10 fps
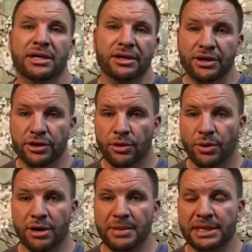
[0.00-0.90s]
You don't want
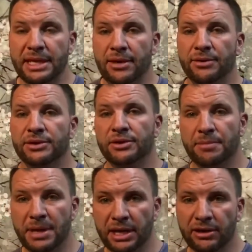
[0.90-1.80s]
to miss out. So
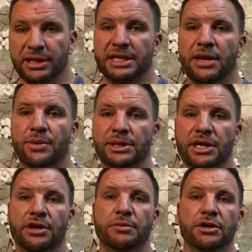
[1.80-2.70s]
depending on the sequence that
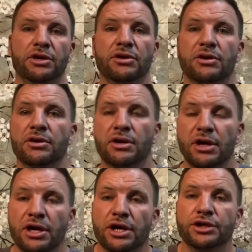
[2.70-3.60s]
you're
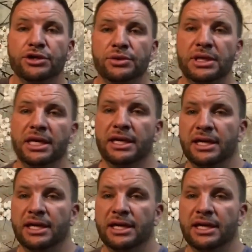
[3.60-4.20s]
choosing,